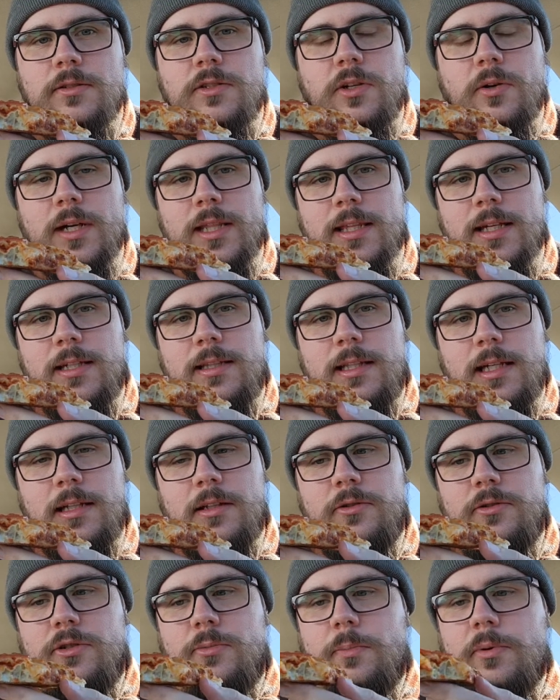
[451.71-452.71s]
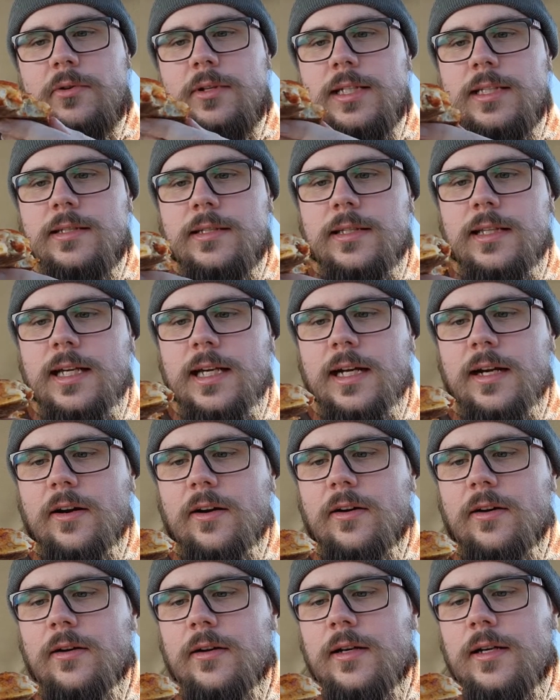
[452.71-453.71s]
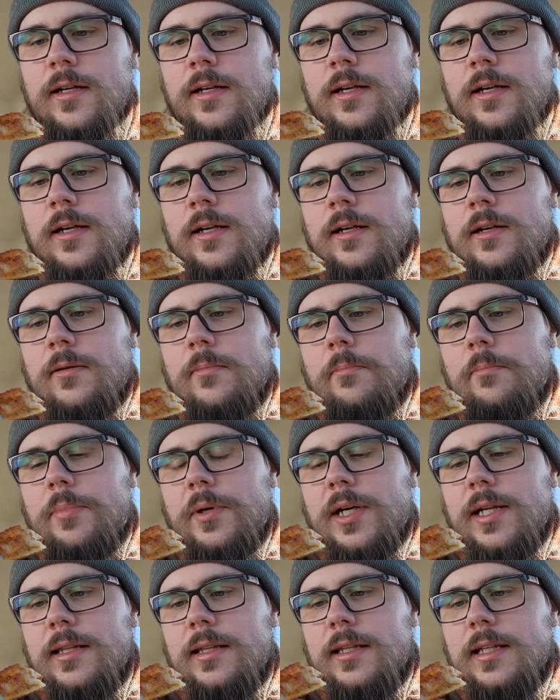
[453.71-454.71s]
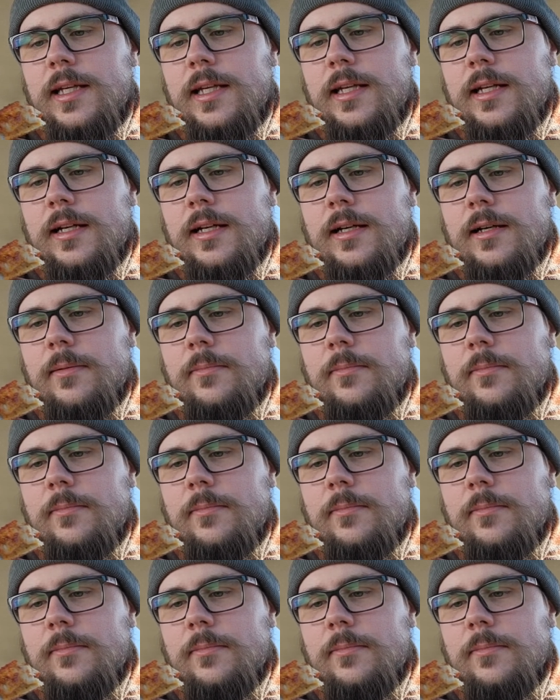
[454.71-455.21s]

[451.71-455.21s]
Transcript: So I think they lose points there. But the